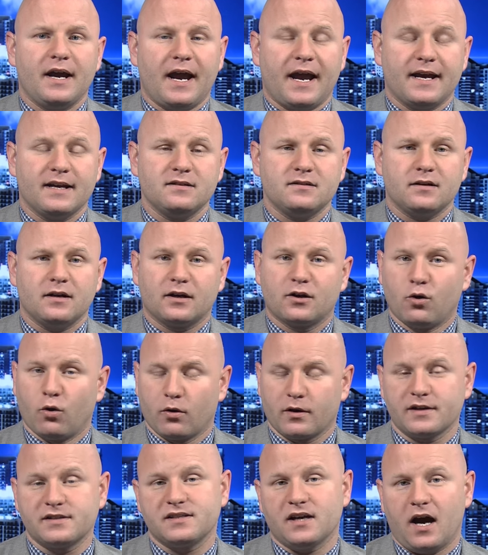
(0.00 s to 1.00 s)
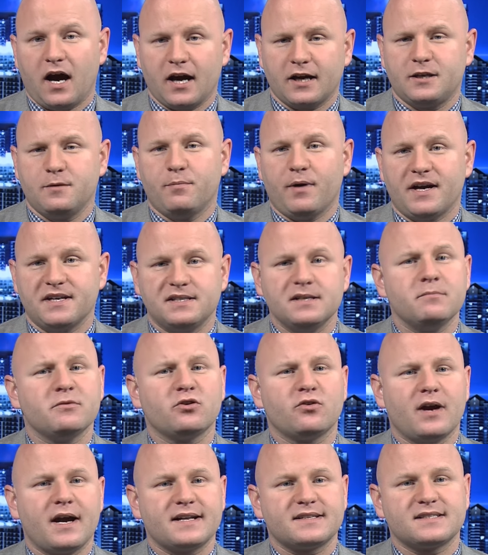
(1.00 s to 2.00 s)
and according to Occupy
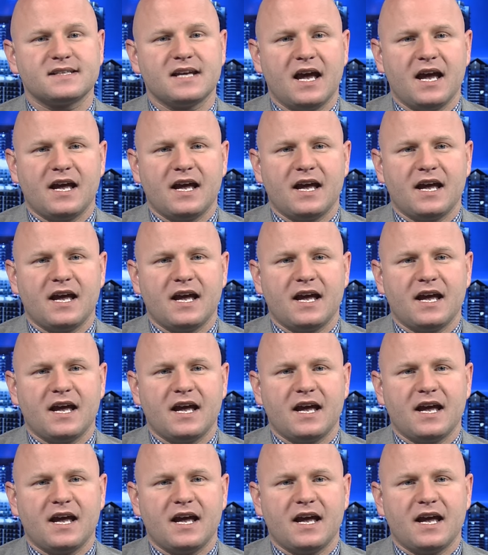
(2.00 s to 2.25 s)
Democrats,